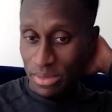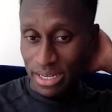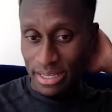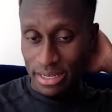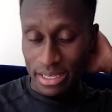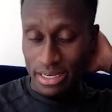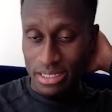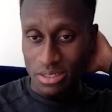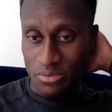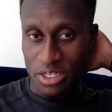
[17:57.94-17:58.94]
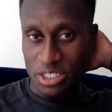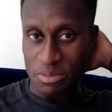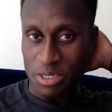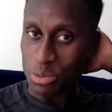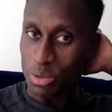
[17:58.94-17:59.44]
it is a very
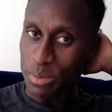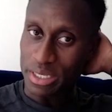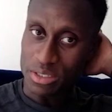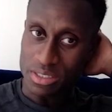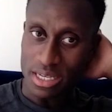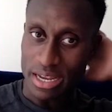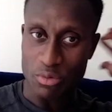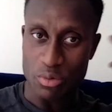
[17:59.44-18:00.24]
special moment. Like you said,